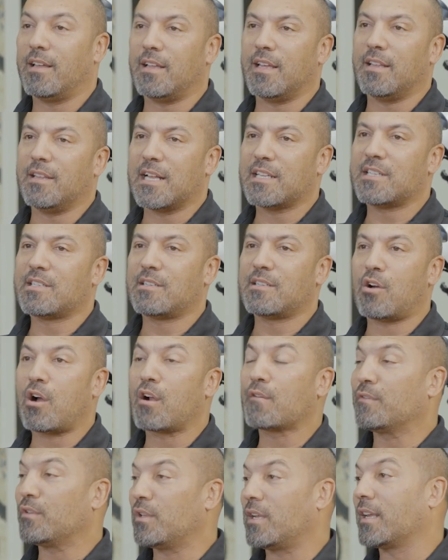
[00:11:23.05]
And that's
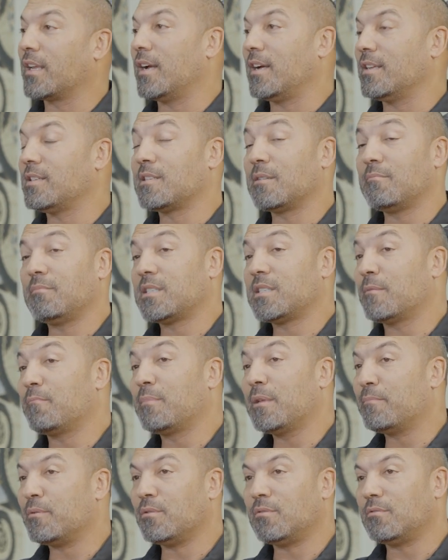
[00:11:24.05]
hard for a lot of guys.
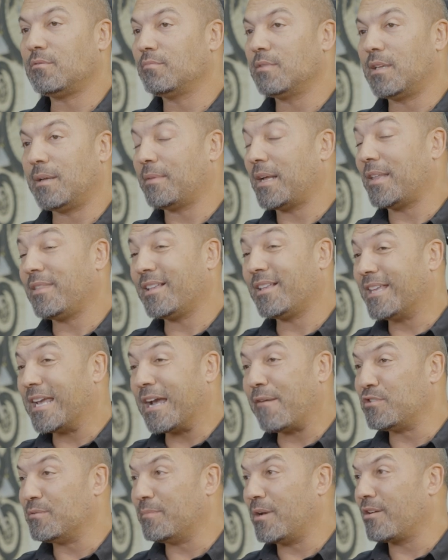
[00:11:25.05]
Some people, I think
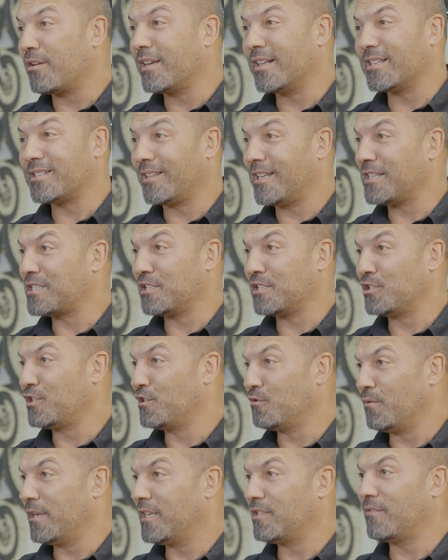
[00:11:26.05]
the average American gets less than
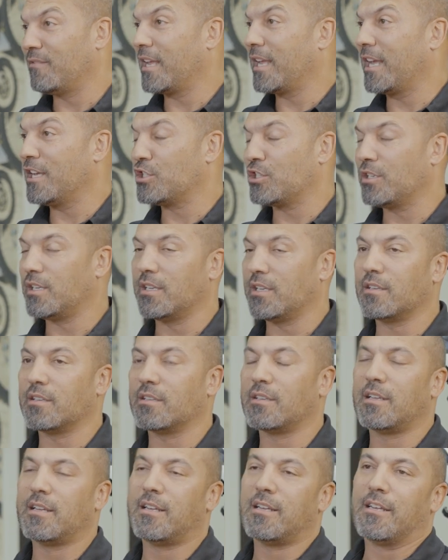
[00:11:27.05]
2 weeks vacation a
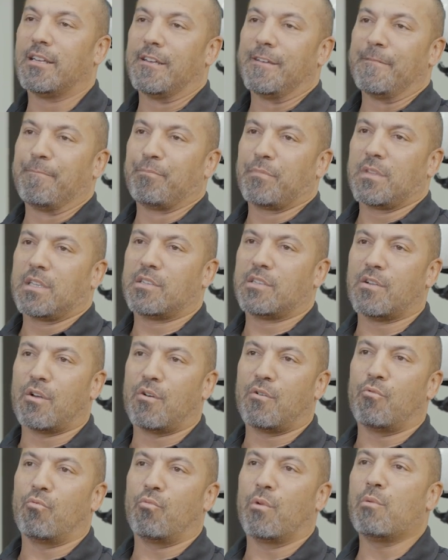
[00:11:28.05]
year.
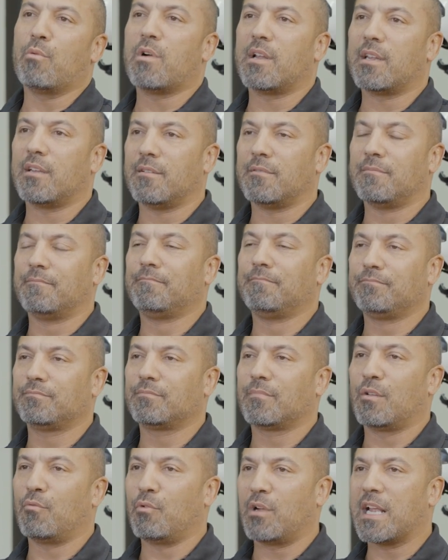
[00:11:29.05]
So we want
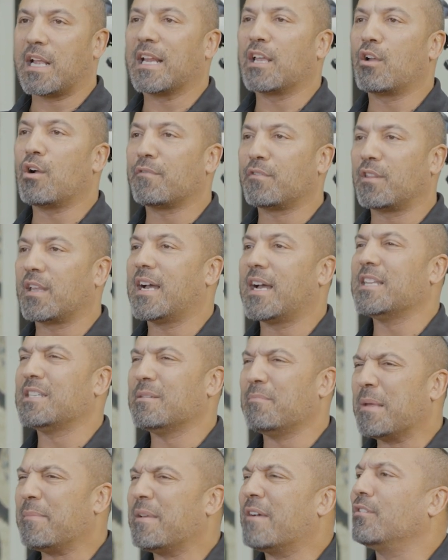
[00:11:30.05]
to kind of go after the
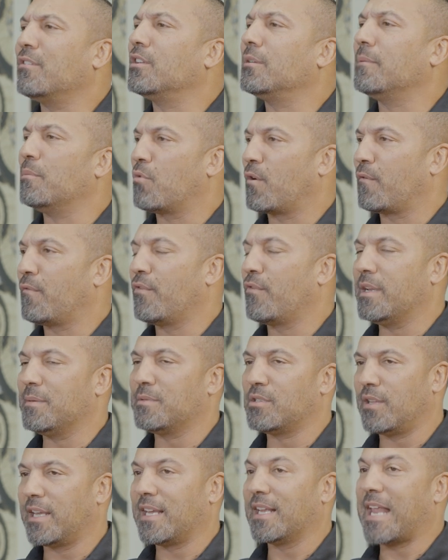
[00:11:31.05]
guys that maybe have a little bit more
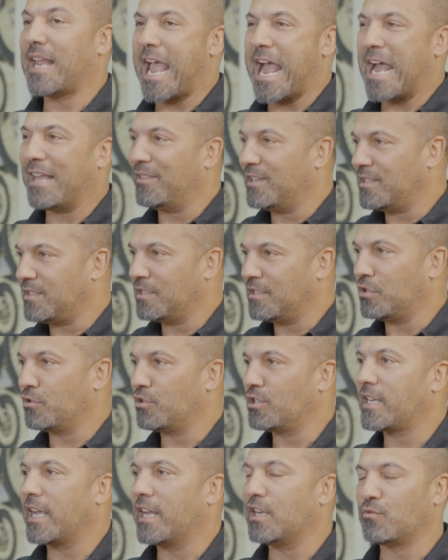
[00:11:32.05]
freedom so they can add this into
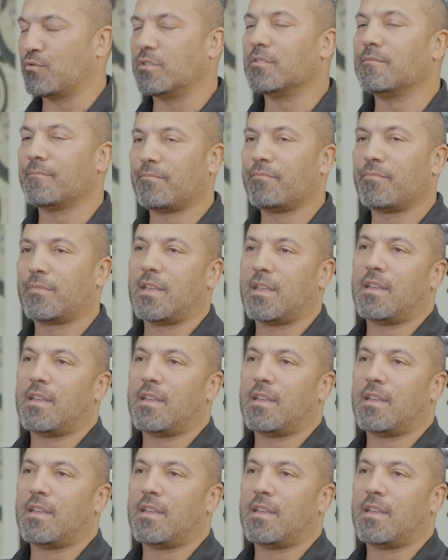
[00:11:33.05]
their schedule.